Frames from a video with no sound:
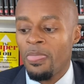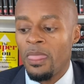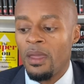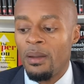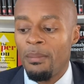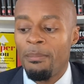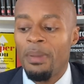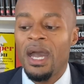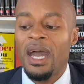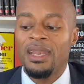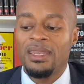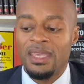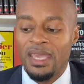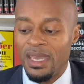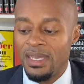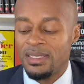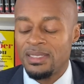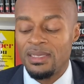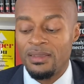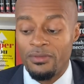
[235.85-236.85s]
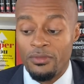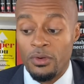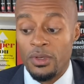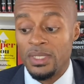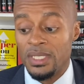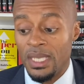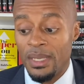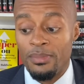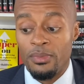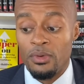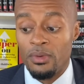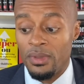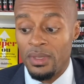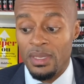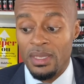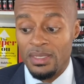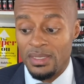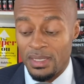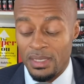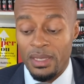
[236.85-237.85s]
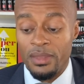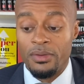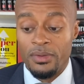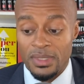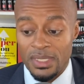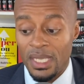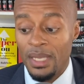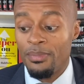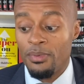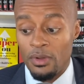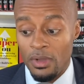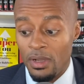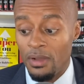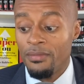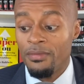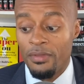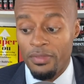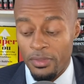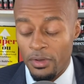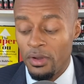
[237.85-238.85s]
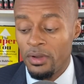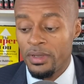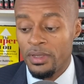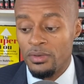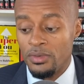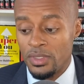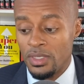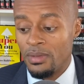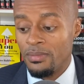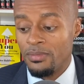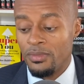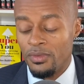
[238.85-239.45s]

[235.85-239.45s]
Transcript: Podcasting, for example, is another example of thought leadership.